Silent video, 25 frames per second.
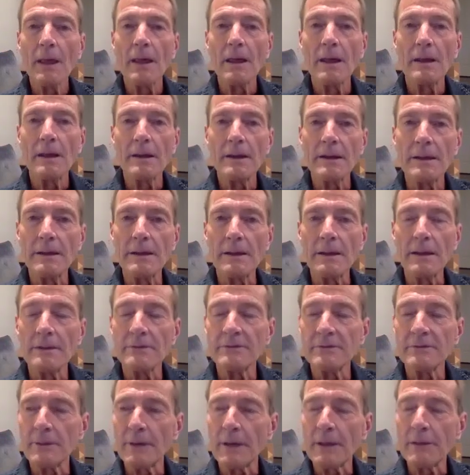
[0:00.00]
And
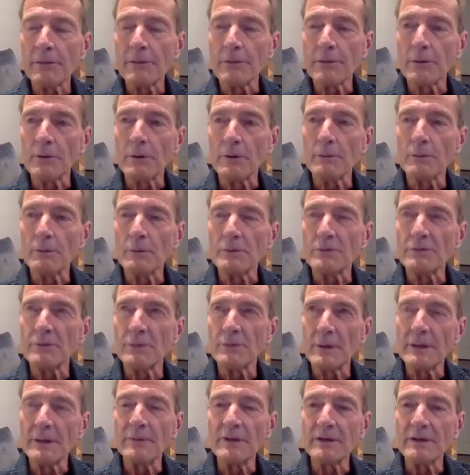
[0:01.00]
so I thought, well,
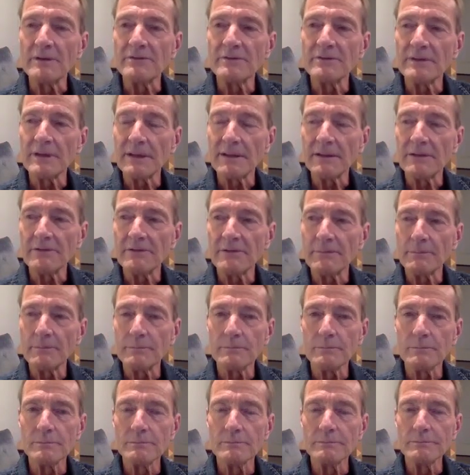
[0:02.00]
20 minutes, yeah, that's
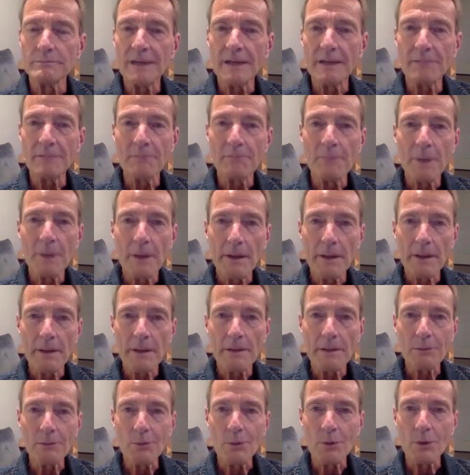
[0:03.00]
about a
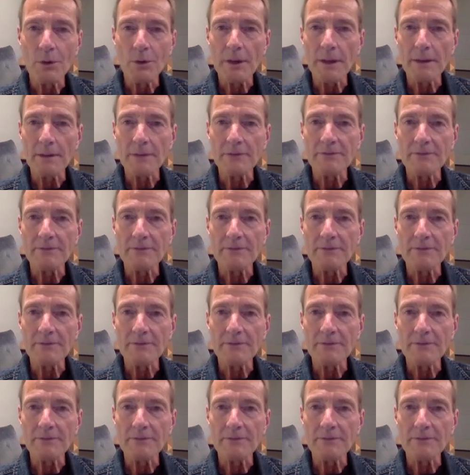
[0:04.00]
mile walking.